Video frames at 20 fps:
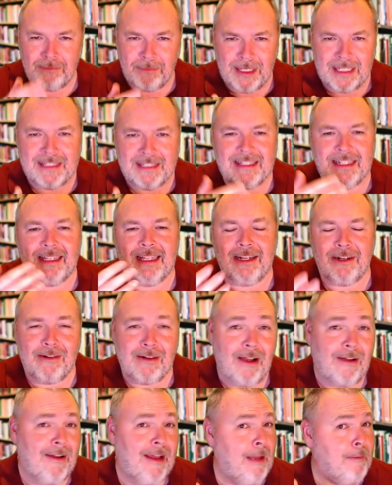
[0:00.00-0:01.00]
basically are
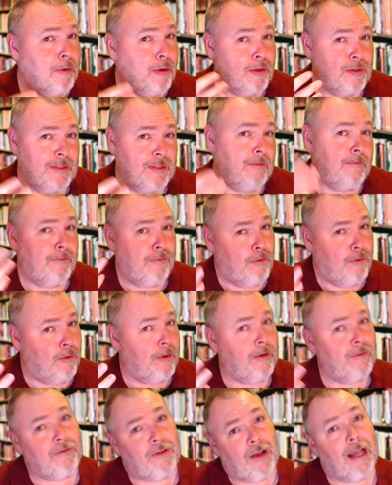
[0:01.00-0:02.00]
now Abhorsen
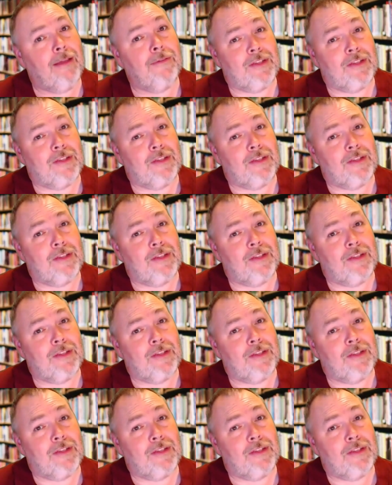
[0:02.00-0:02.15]
4, 5,